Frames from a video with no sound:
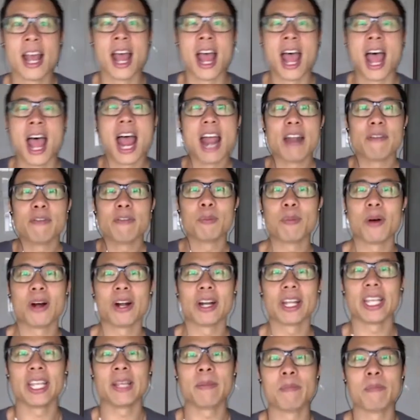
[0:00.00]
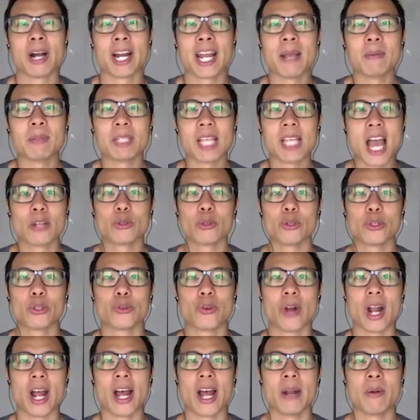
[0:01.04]
Hey everybody, my name is Andrew
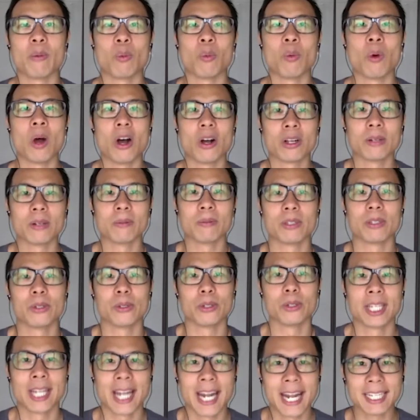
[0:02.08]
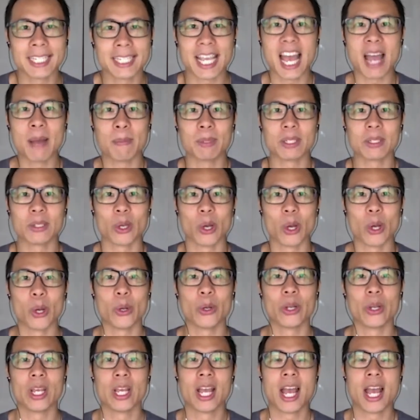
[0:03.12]
Tran. Welcome to today's episode.